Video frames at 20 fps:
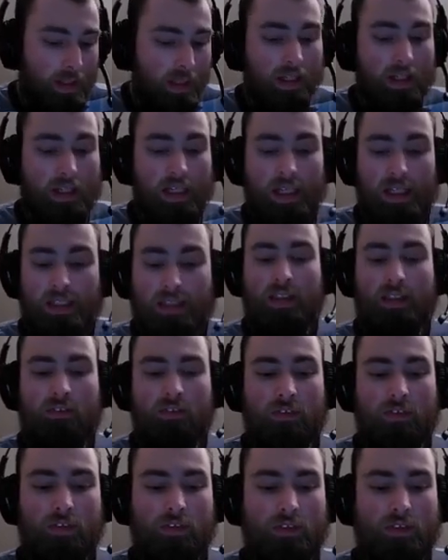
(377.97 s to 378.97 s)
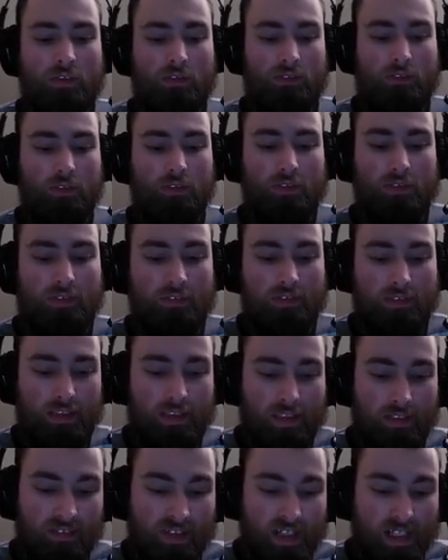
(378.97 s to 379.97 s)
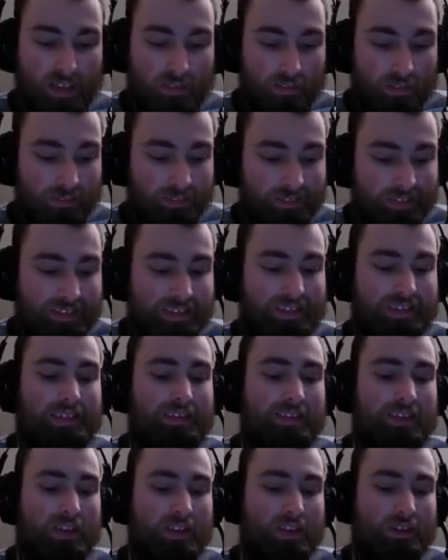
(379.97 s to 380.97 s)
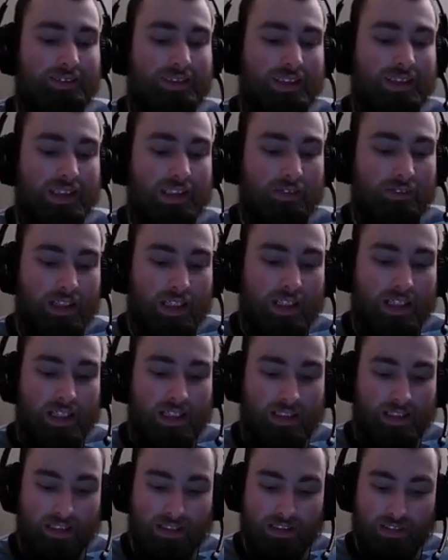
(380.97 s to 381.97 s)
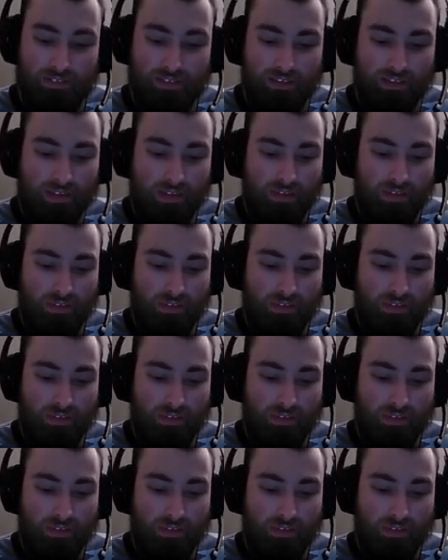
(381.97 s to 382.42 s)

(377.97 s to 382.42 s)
And for those of you wondering if I will be catching the show live, the answer is no.